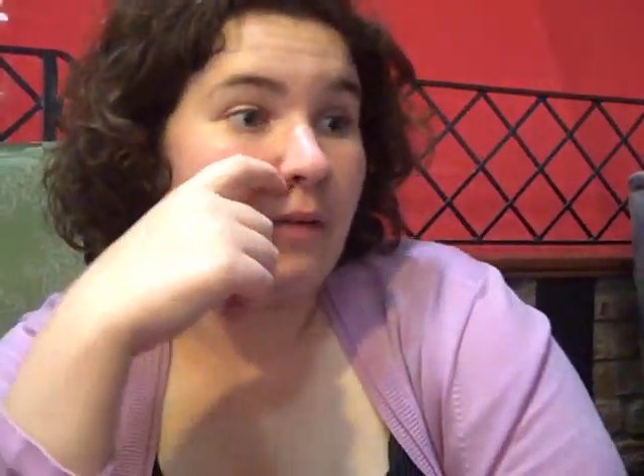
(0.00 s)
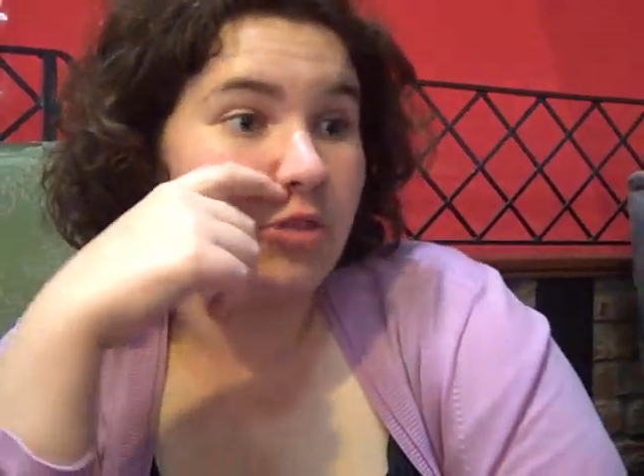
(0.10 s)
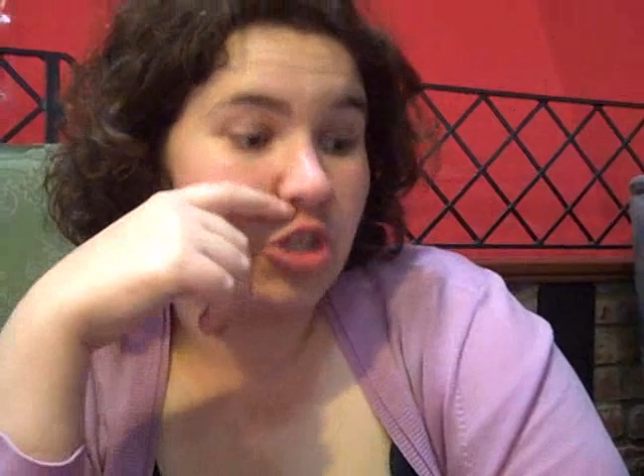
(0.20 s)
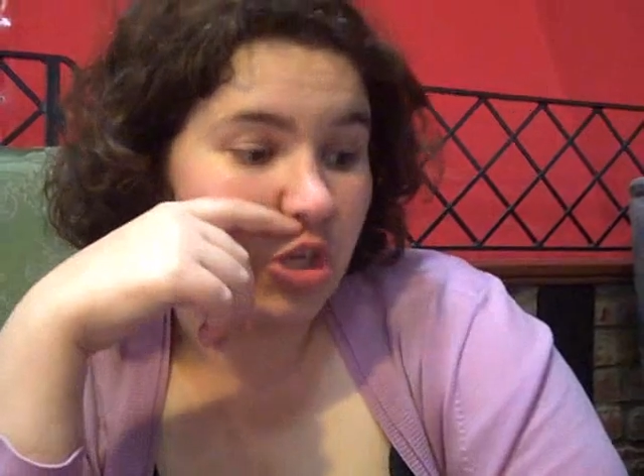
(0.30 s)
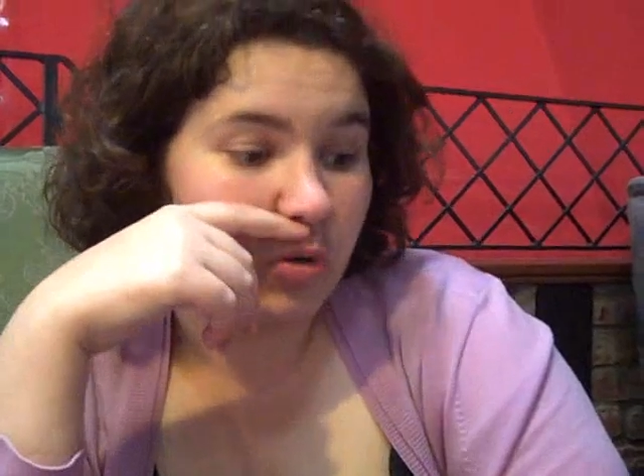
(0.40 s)
I
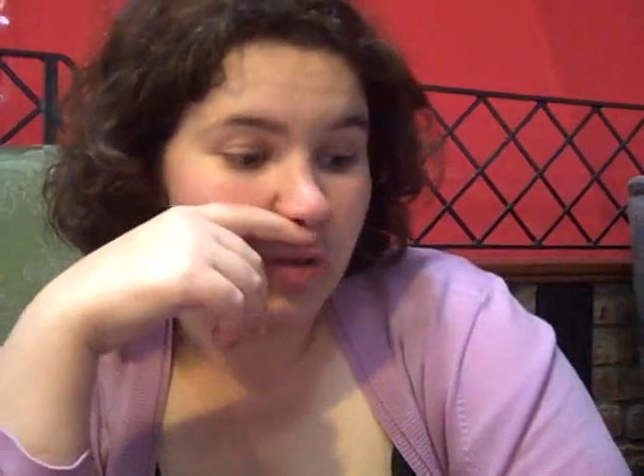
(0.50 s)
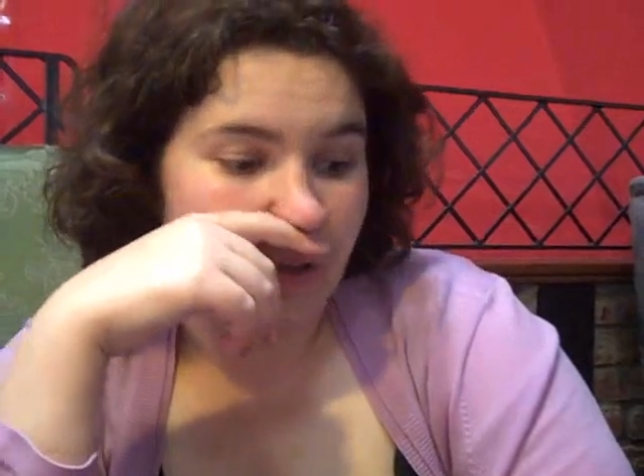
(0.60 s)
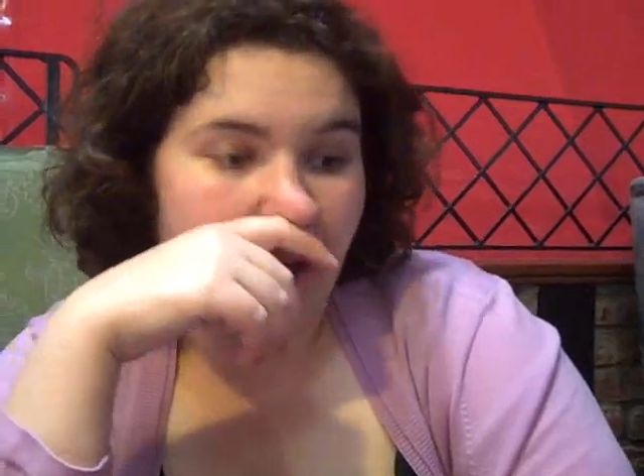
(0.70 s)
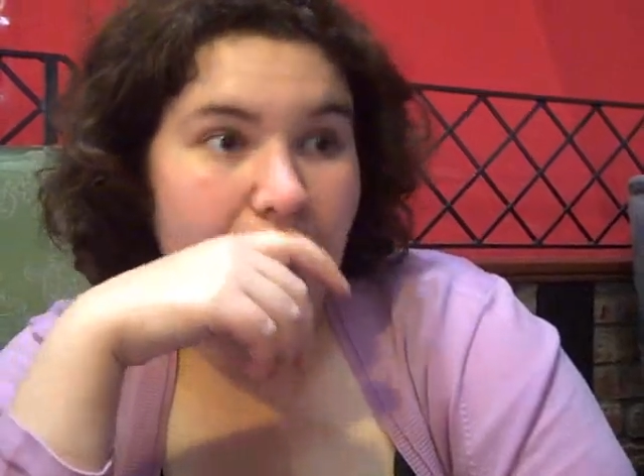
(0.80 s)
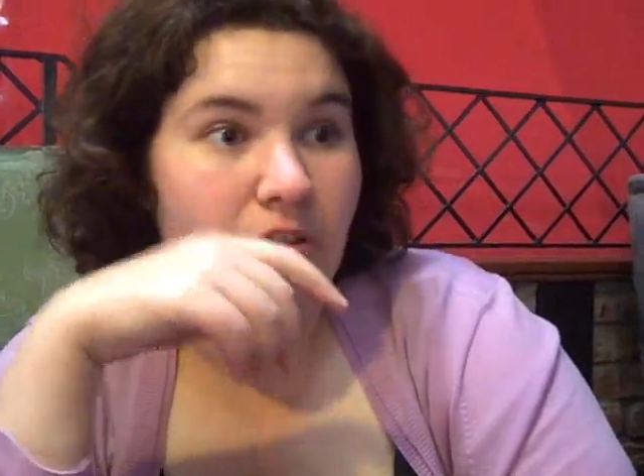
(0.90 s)
will show you
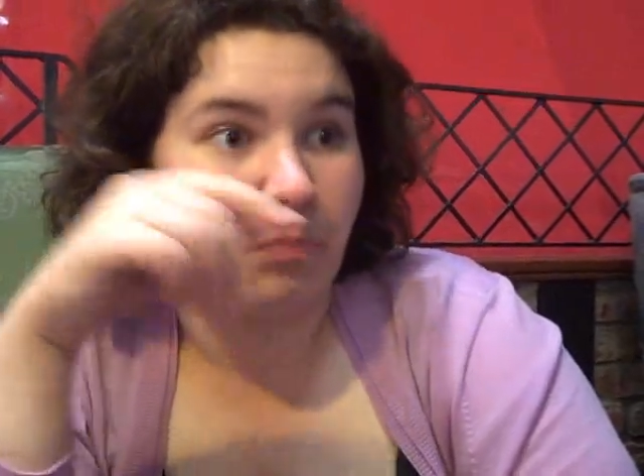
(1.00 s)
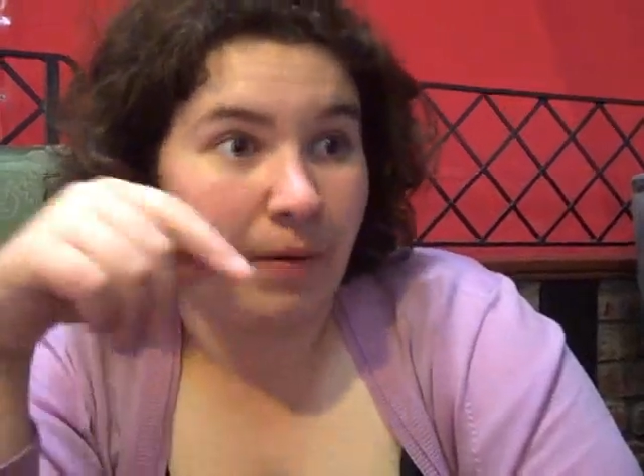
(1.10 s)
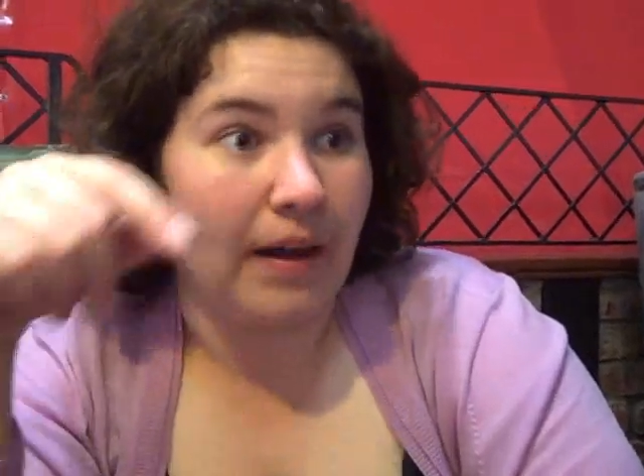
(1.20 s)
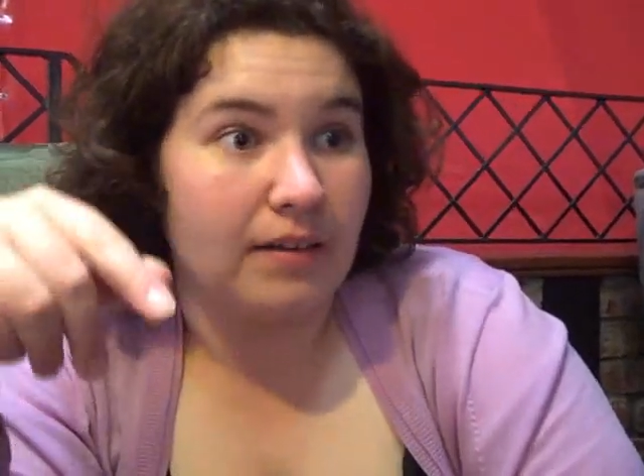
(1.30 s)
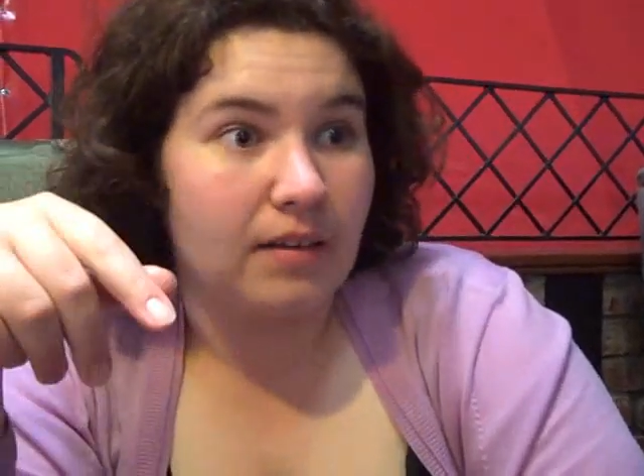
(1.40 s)
the kind of
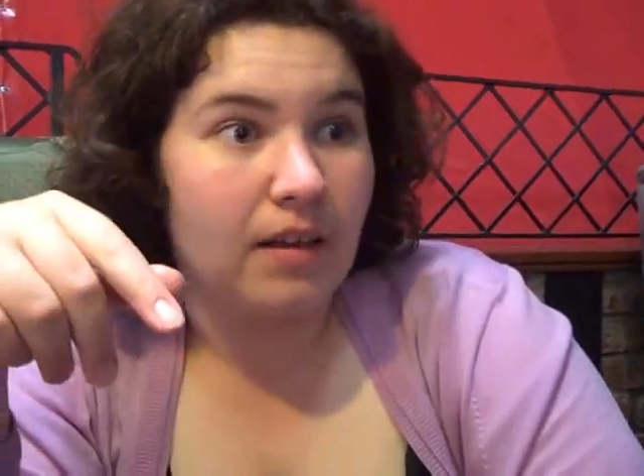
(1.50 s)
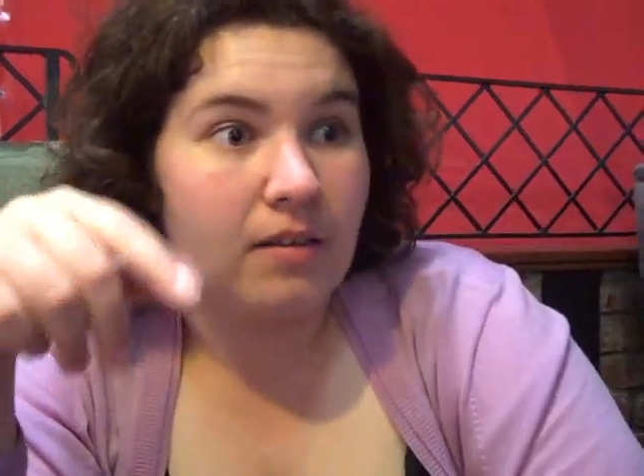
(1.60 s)
bread